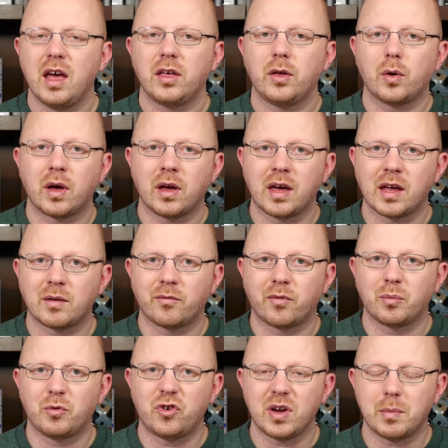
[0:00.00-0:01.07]
You can get them
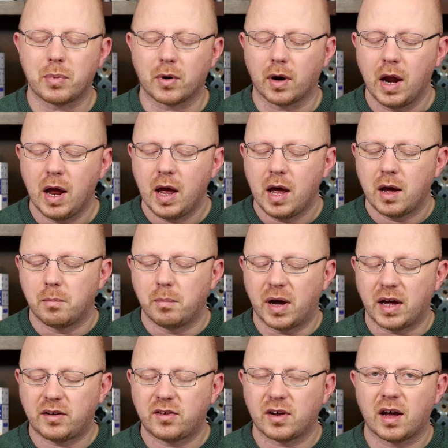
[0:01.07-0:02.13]
from cheaper,
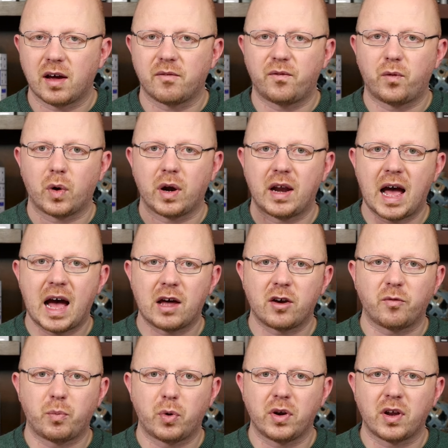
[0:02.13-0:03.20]
but uh, for an out
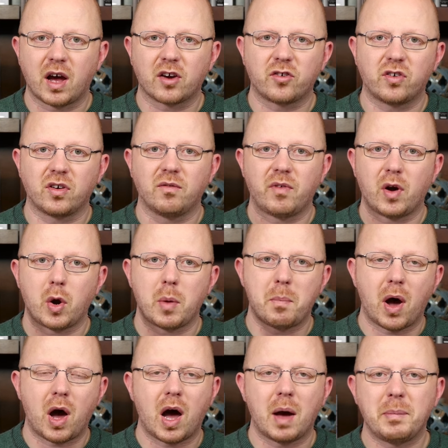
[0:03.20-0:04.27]
of production, very
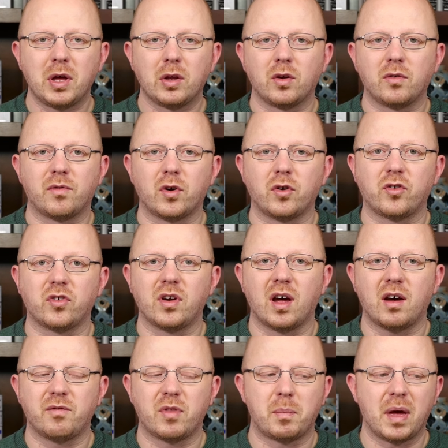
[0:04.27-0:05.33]
popular version
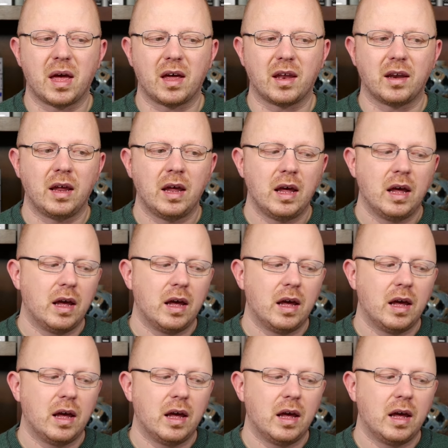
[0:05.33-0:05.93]
of the pen,